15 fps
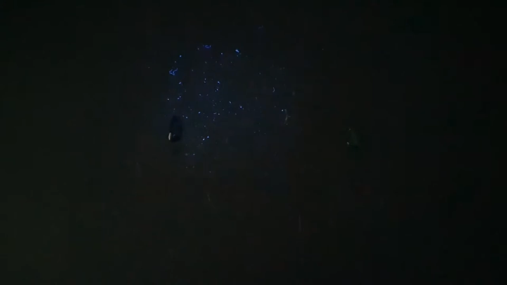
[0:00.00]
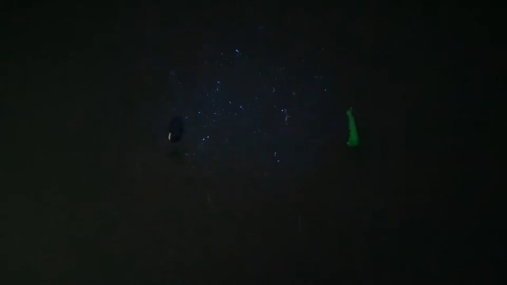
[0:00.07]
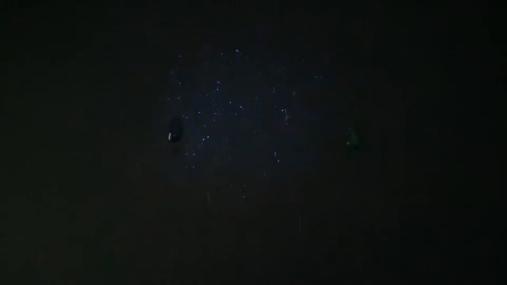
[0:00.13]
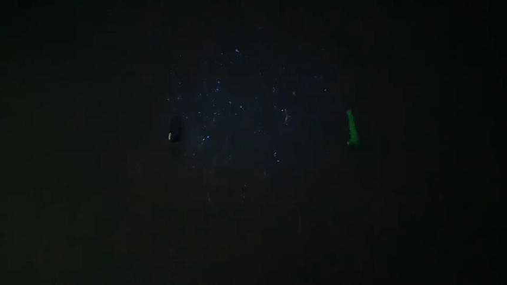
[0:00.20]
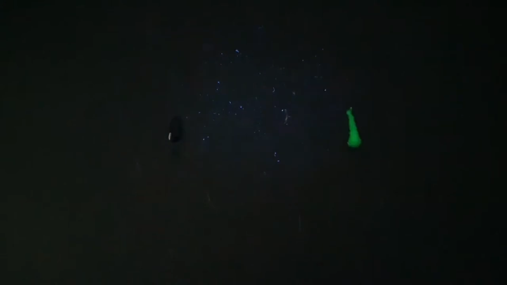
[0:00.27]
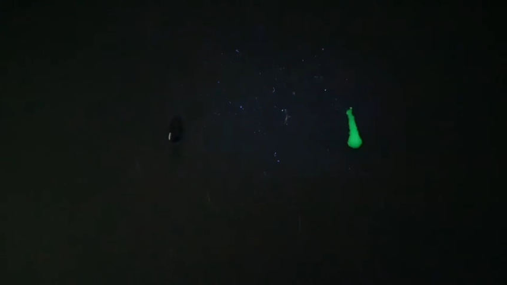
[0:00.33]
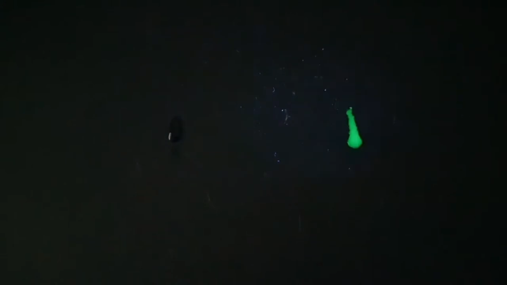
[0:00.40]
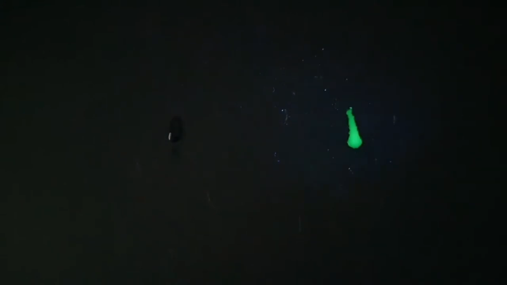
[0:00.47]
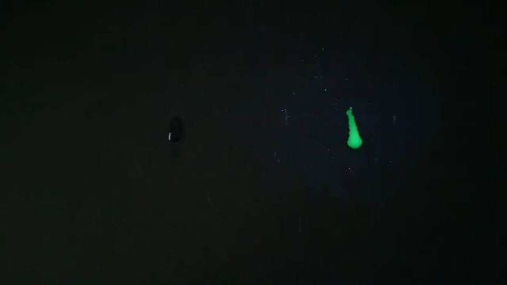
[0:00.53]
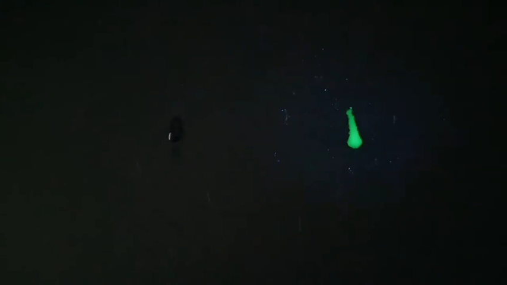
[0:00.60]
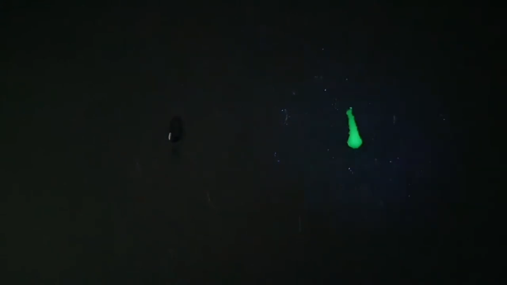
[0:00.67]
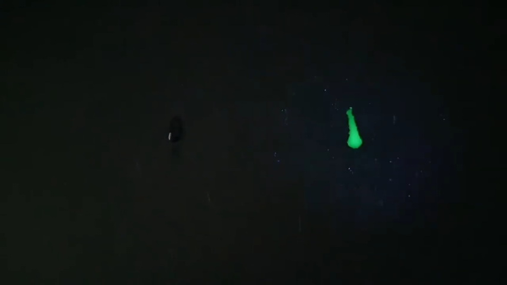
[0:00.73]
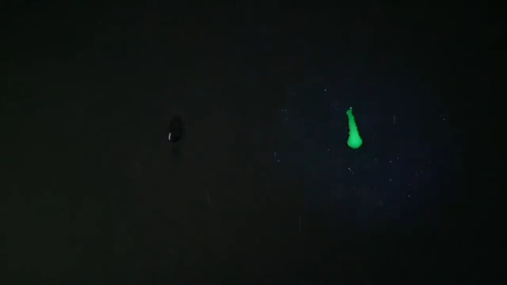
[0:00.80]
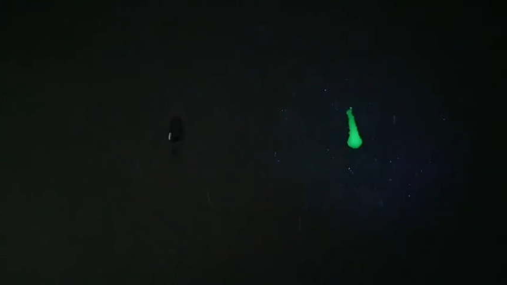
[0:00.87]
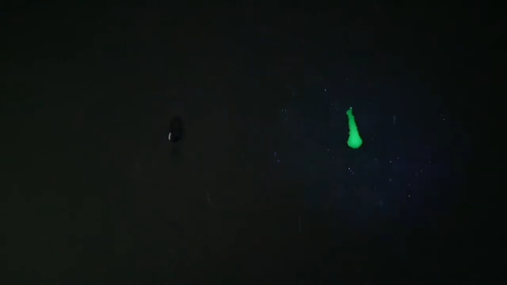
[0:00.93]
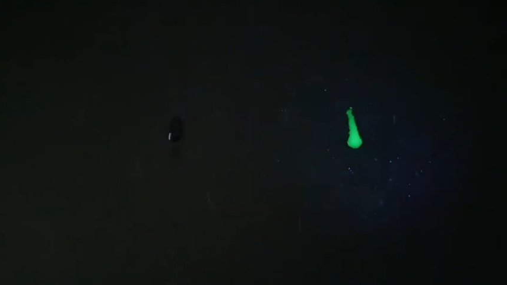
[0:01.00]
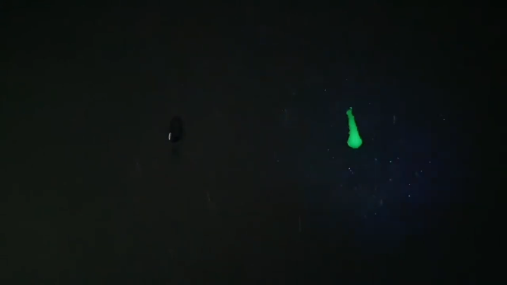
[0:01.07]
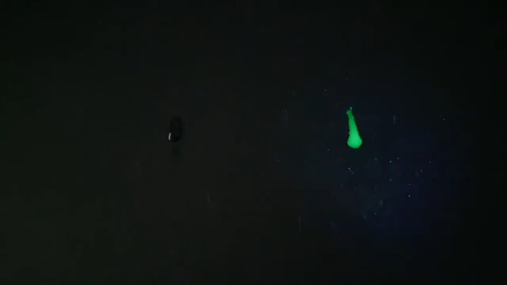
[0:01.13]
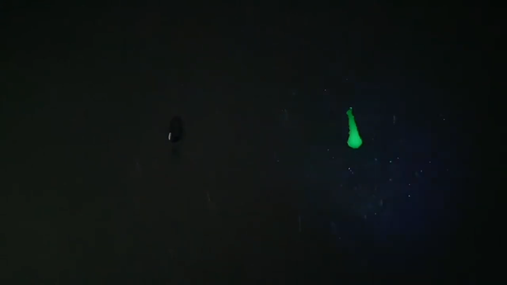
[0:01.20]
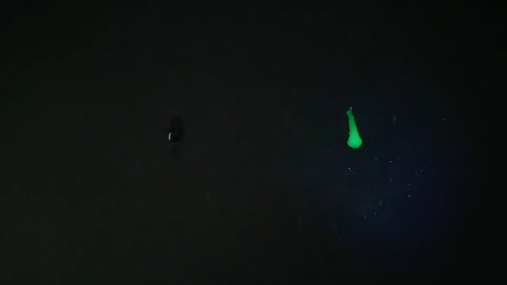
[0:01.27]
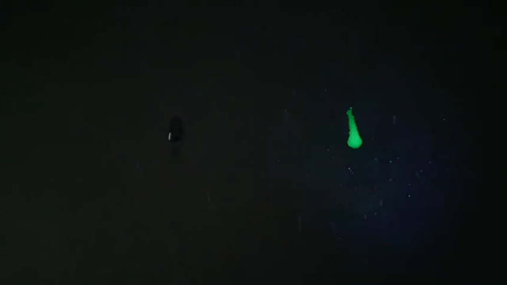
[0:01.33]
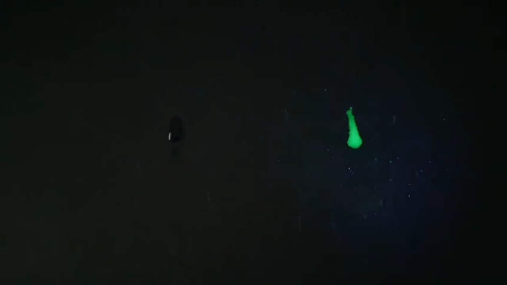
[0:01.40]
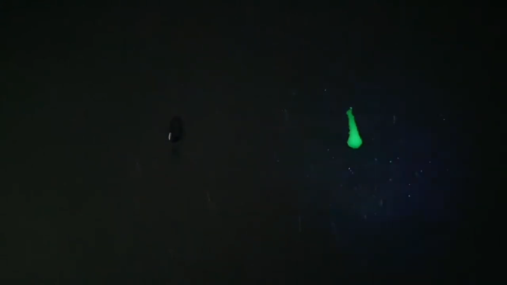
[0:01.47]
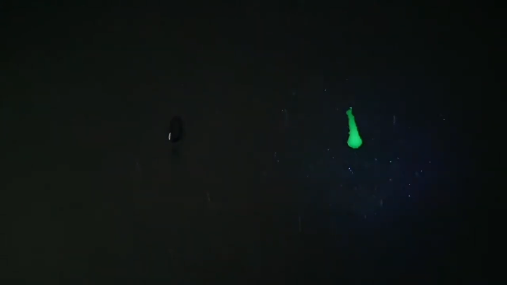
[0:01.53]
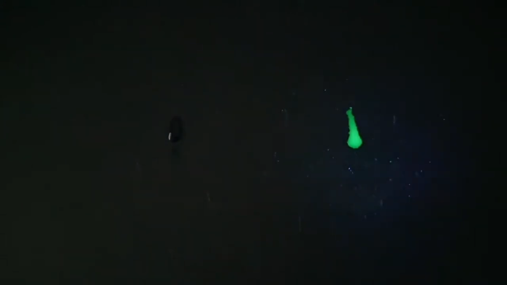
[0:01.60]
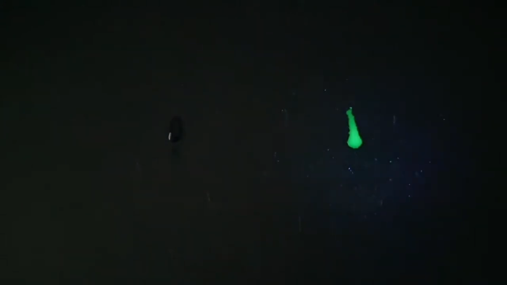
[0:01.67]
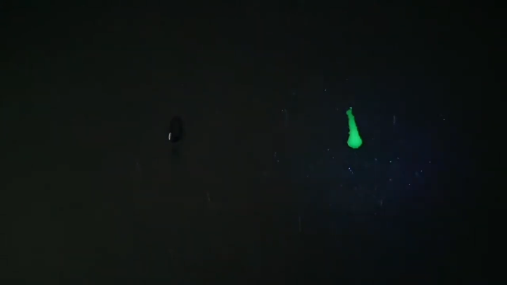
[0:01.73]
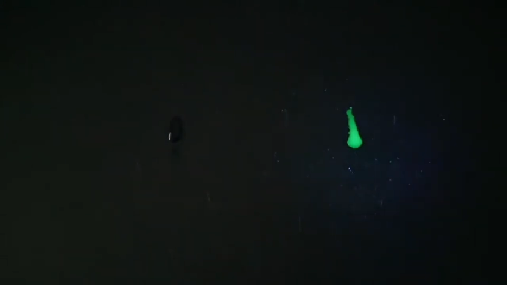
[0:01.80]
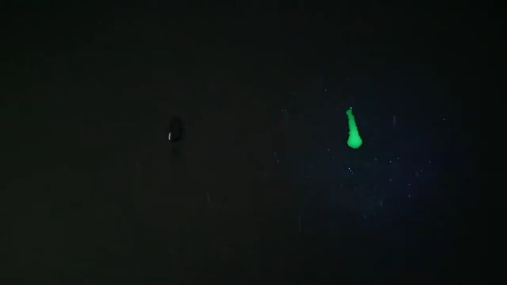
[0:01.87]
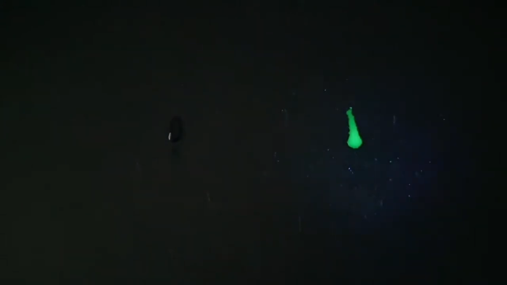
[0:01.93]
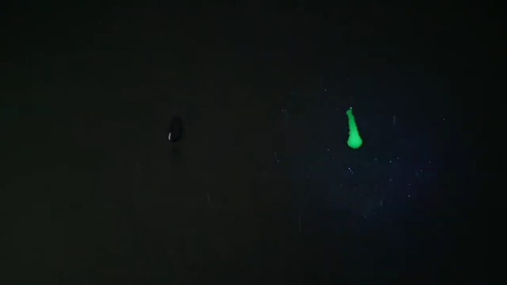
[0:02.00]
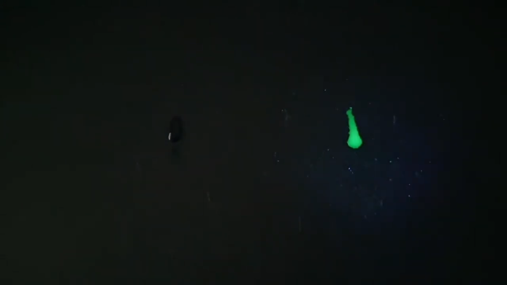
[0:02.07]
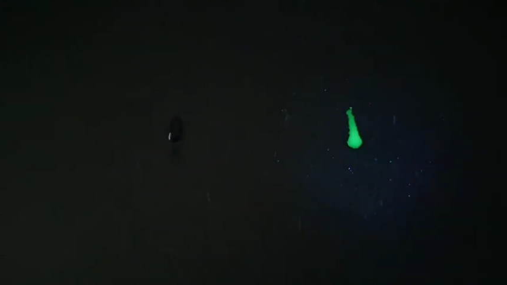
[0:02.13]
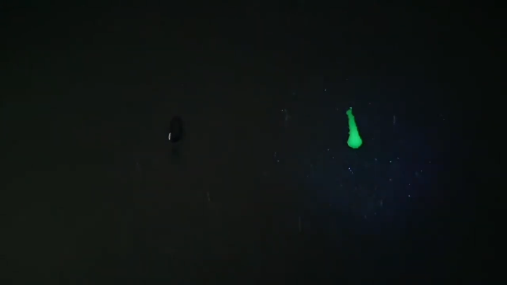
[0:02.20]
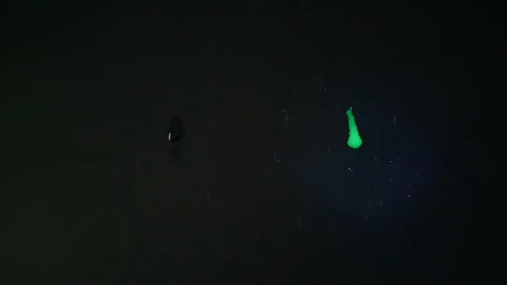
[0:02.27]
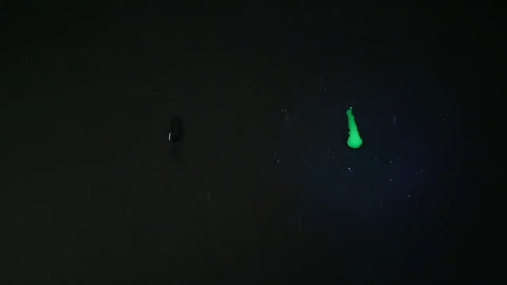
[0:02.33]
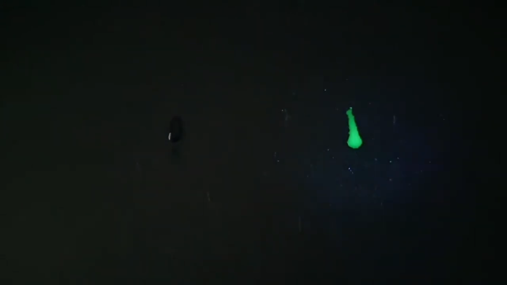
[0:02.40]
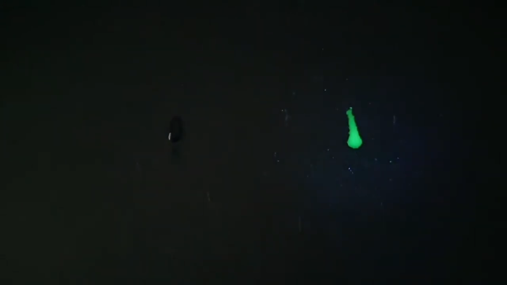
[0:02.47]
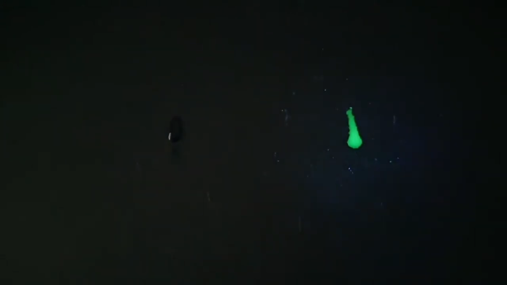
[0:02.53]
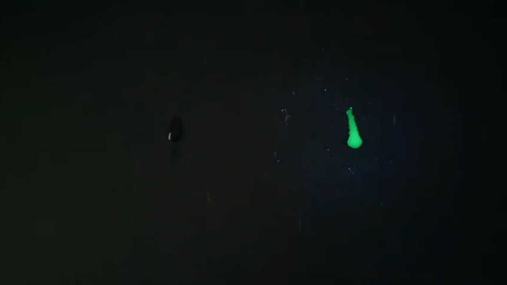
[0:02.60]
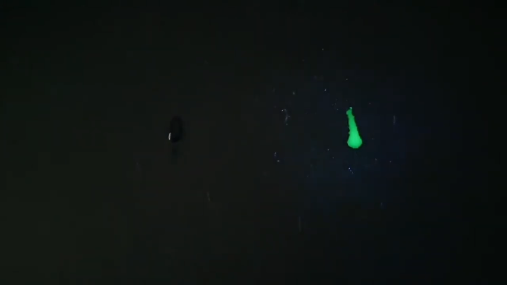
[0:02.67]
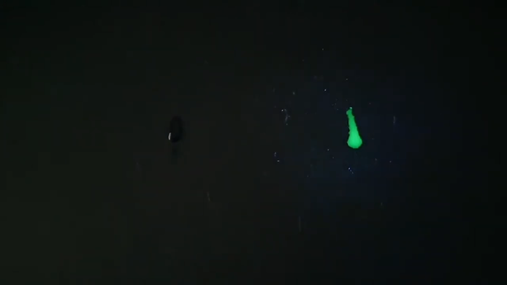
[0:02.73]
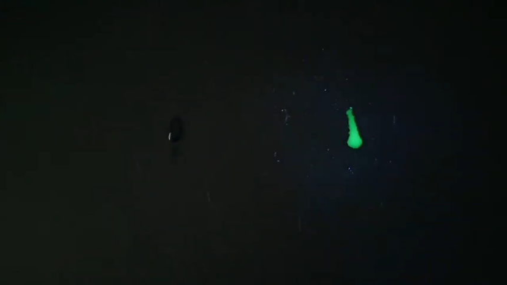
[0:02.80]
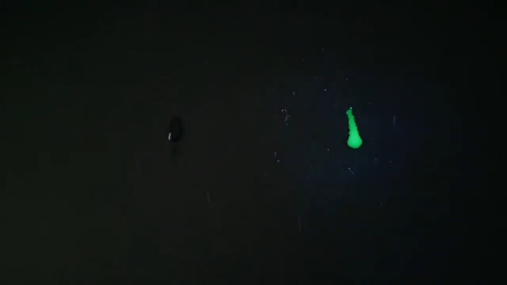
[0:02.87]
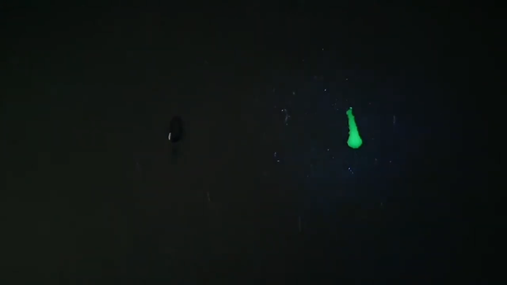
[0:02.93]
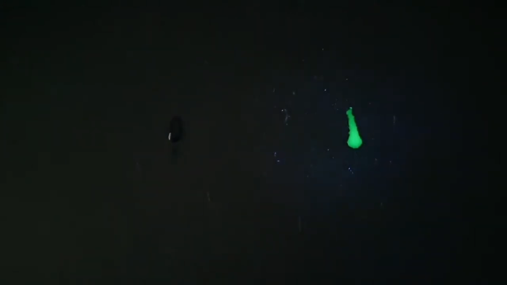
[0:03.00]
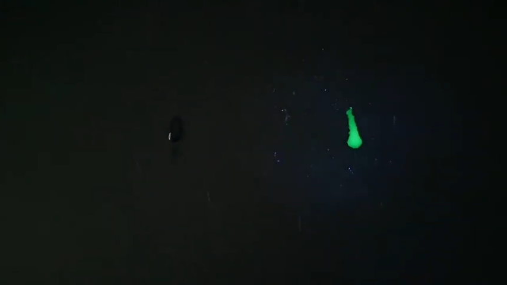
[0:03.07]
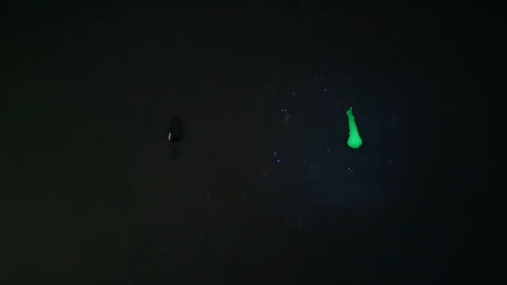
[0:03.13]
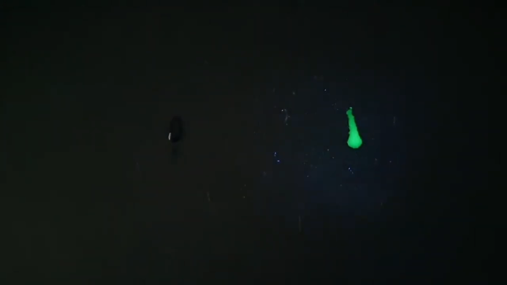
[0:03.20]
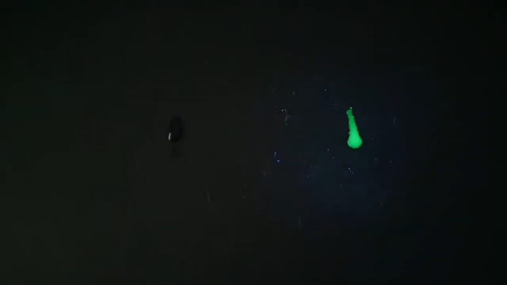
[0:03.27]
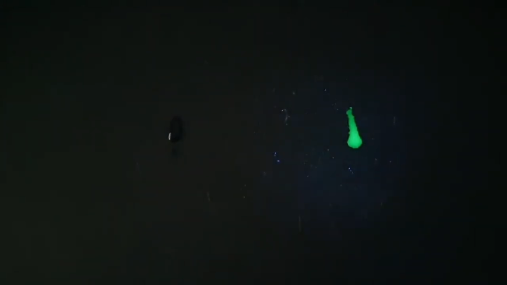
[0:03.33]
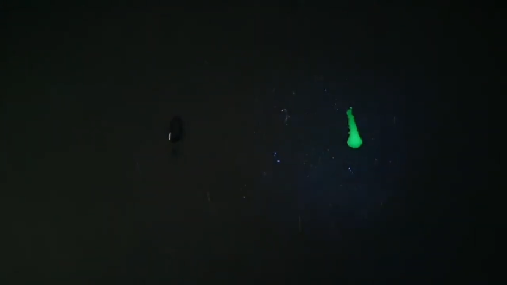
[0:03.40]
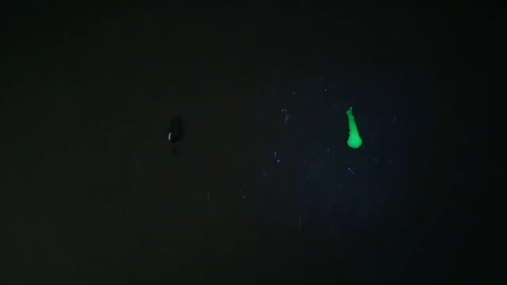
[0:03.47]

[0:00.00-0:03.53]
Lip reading: [unreadable: no face in view]